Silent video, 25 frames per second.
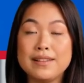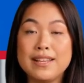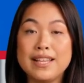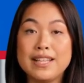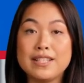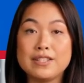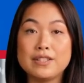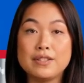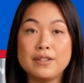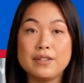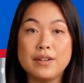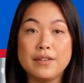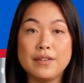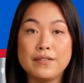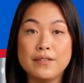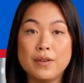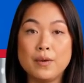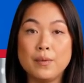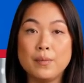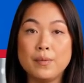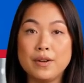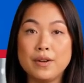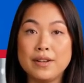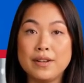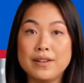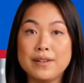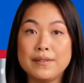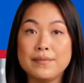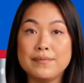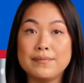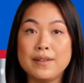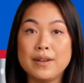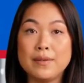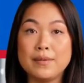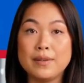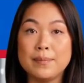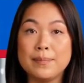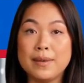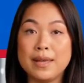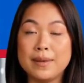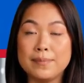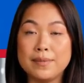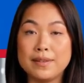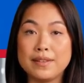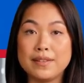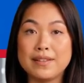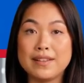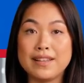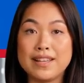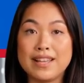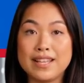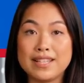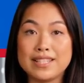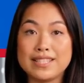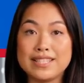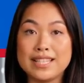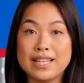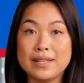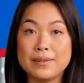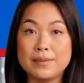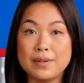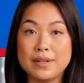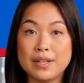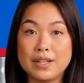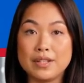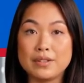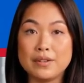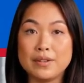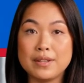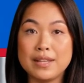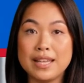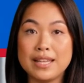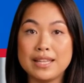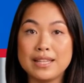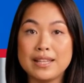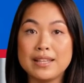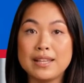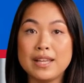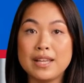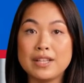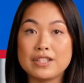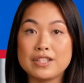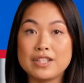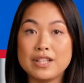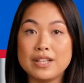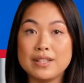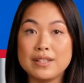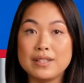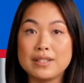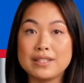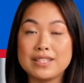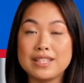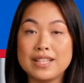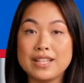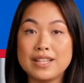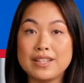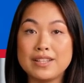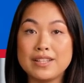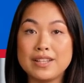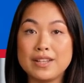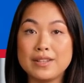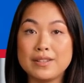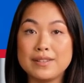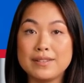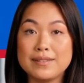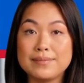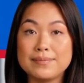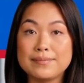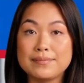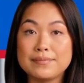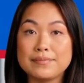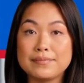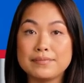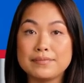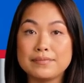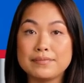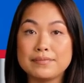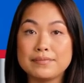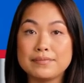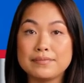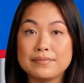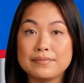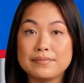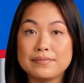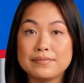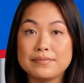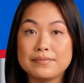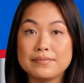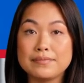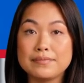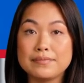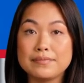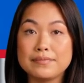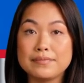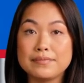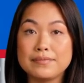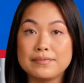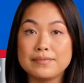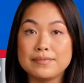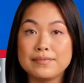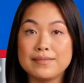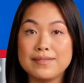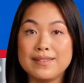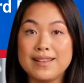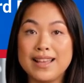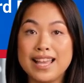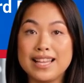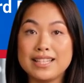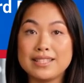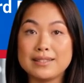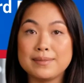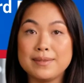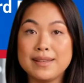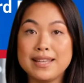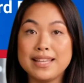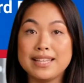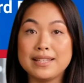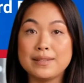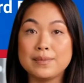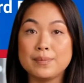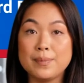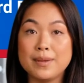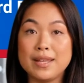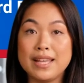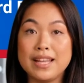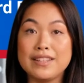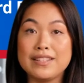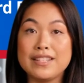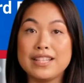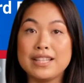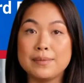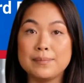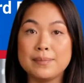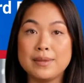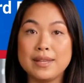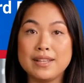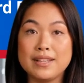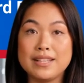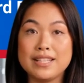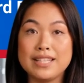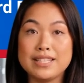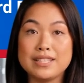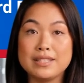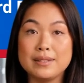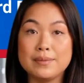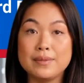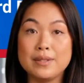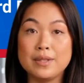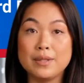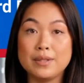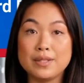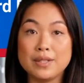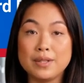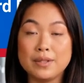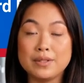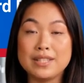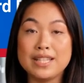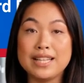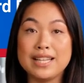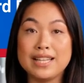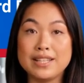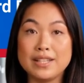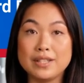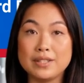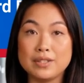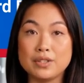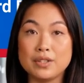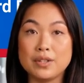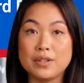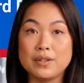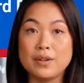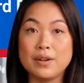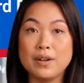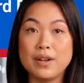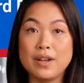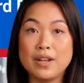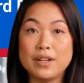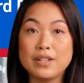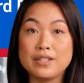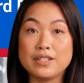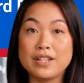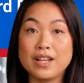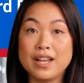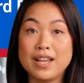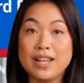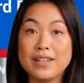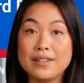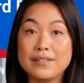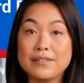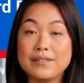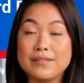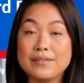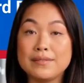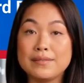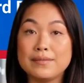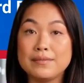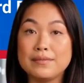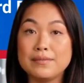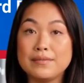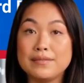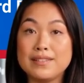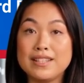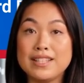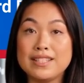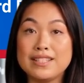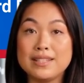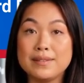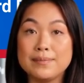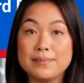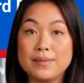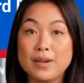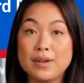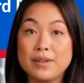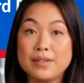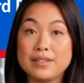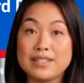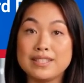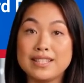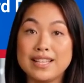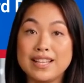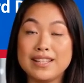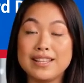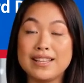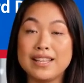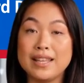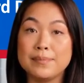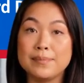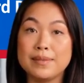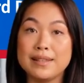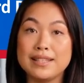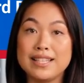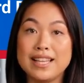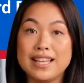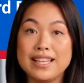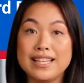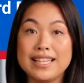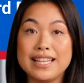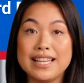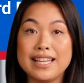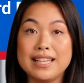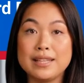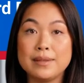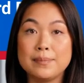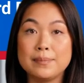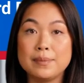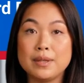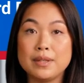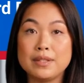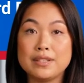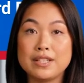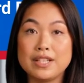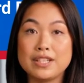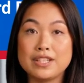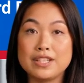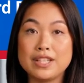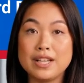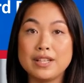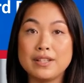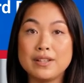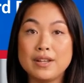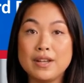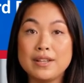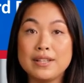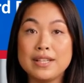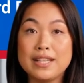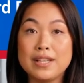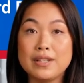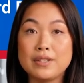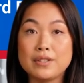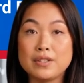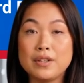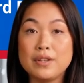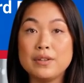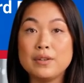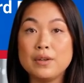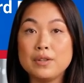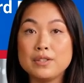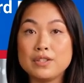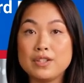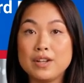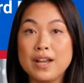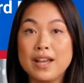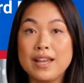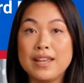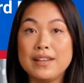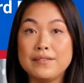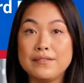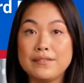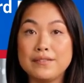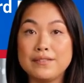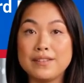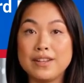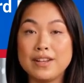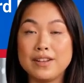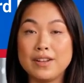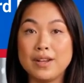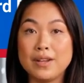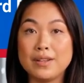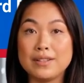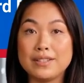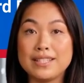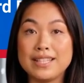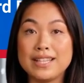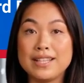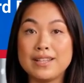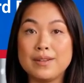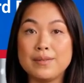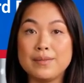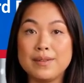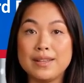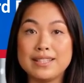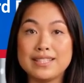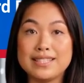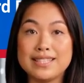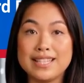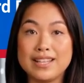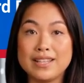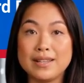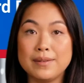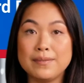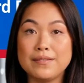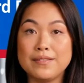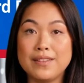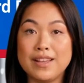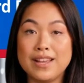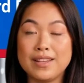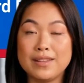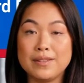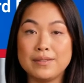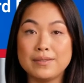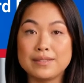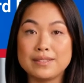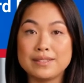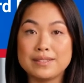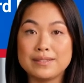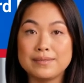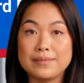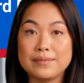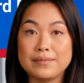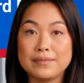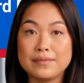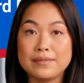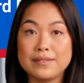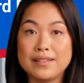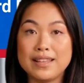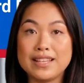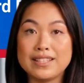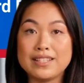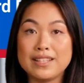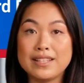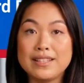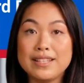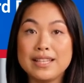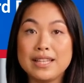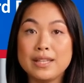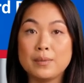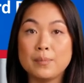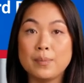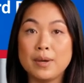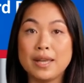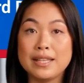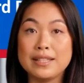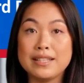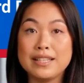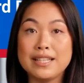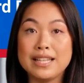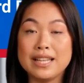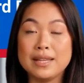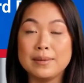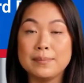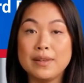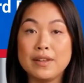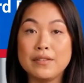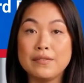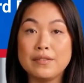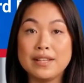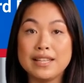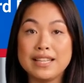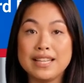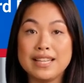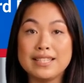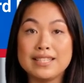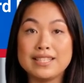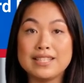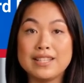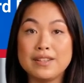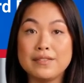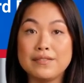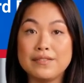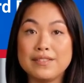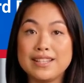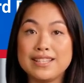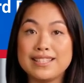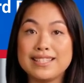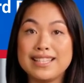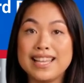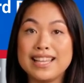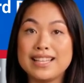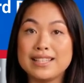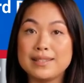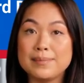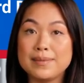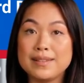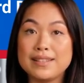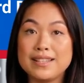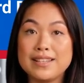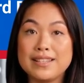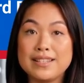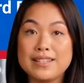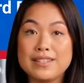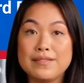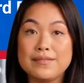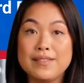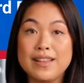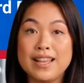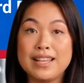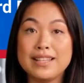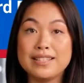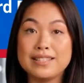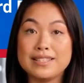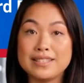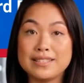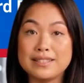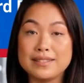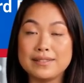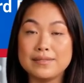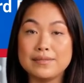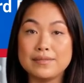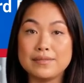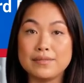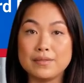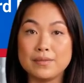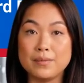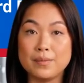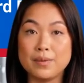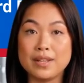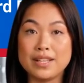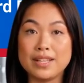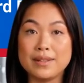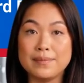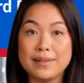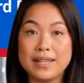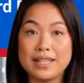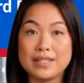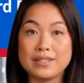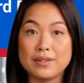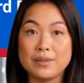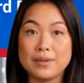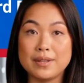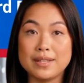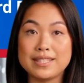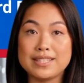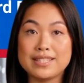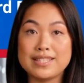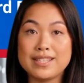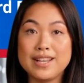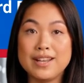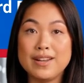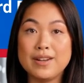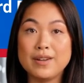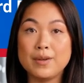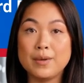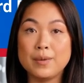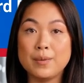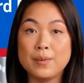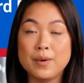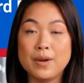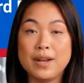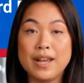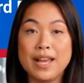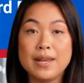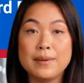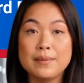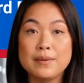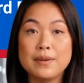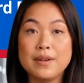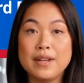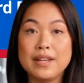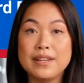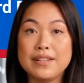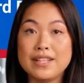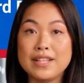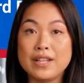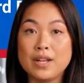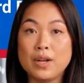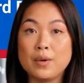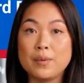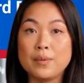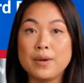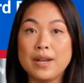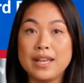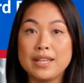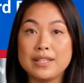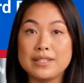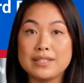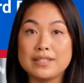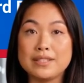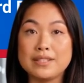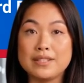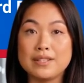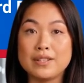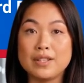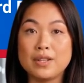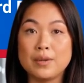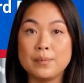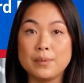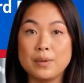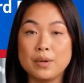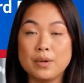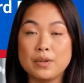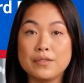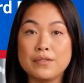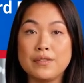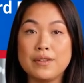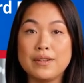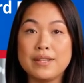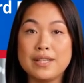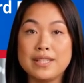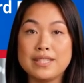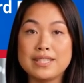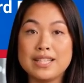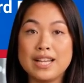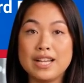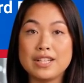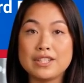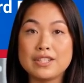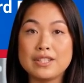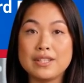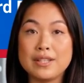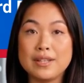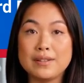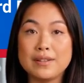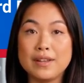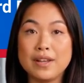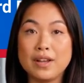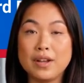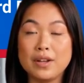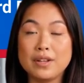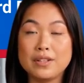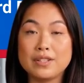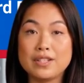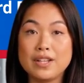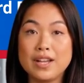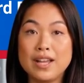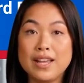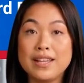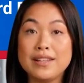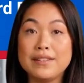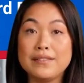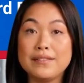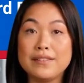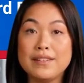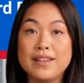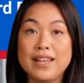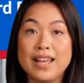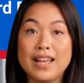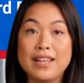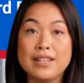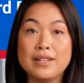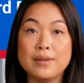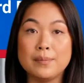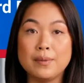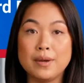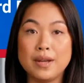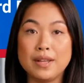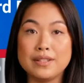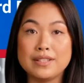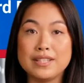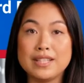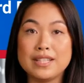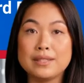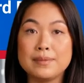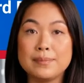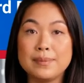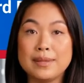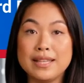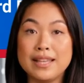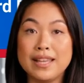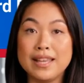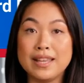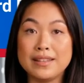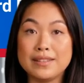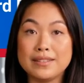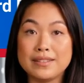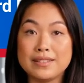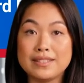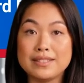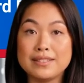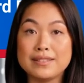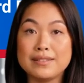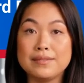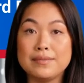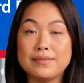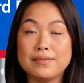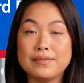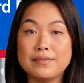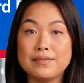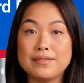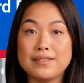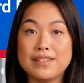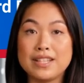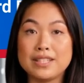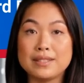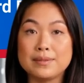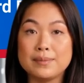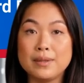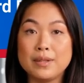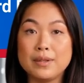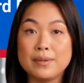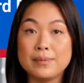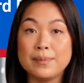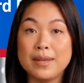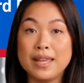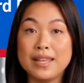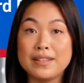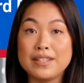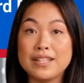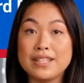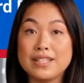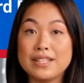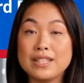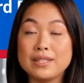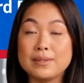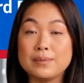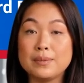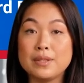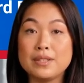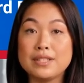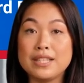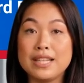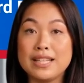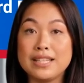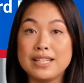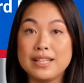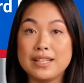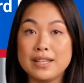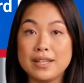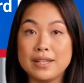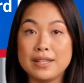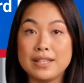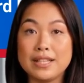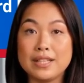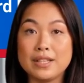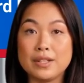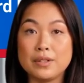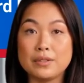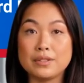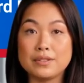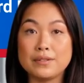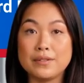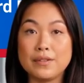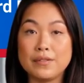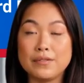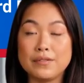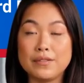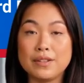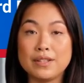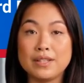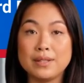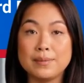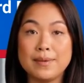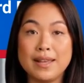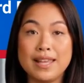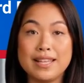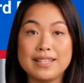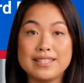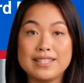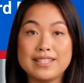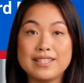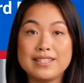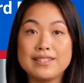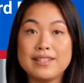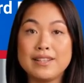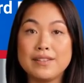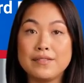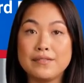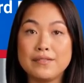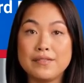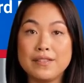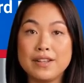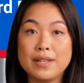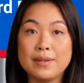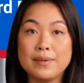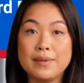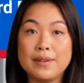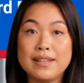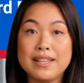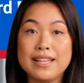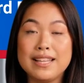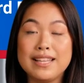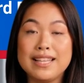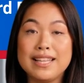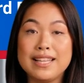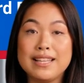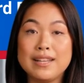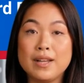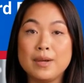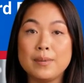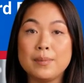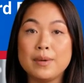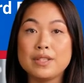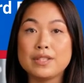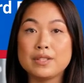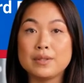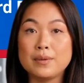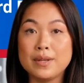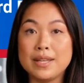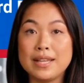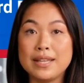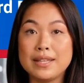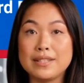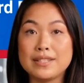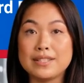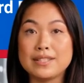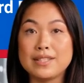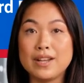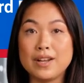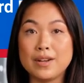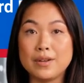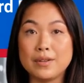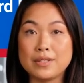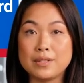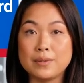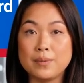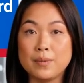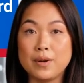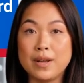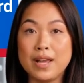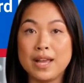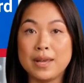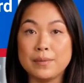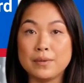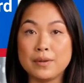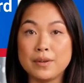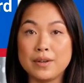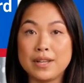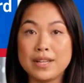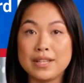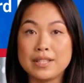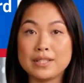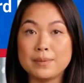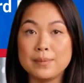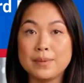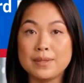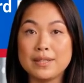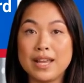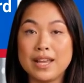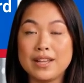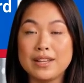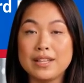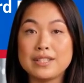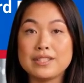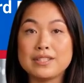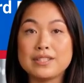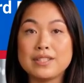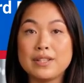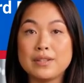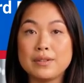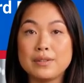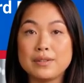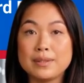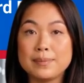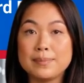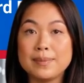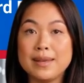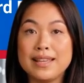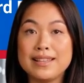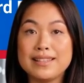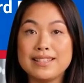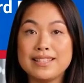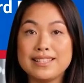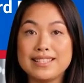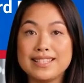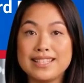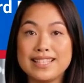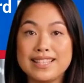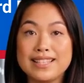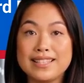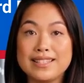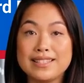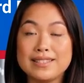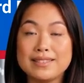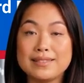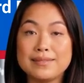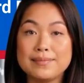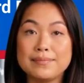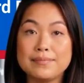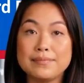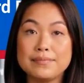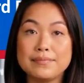It's straightforward, but remember, a stable internet connection is key here. Lastly, we have the ability to boot using an internal hard drive. This involves setting up a dedicated partition on the internal drive that holds the OS setup files. It's a neat way to keep everything self contained within the device. When you need to install or upgrade the OS, you boot from this section of the hard drive, and the process begins. This boot method is particularly useful for devices that frequently need OS reinstalls or upgrades without external dependencies.